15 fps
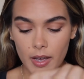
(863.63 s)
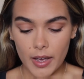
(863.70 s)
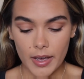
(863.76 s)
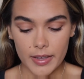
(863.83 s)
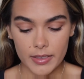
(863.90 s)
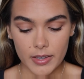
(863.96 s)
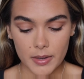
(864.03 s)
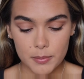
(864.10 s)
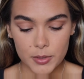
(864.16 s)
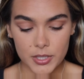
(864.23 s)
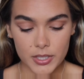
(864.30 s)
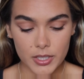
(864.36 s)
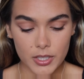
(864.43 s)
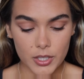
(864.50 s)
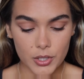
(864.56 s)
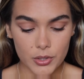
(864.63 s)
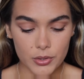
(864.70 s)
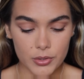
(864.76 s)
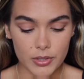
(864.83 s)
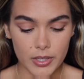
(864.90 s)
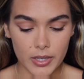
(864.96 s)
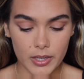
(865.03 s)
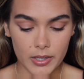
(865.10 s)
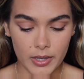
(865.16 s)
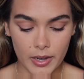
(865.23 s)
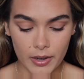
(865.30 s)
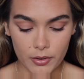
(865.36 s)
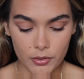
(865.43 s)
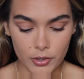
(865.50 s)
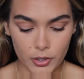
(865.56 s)
I think I'm just gonna use like an
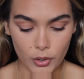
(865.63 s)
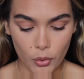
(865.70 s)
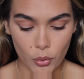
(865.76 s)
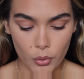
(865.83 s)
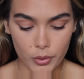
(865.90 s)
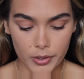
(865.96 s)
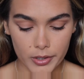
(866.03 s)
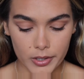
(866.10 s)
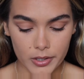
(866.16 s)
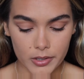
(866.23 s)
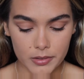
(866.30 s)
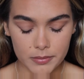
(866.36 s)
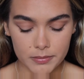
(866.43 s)
outer corner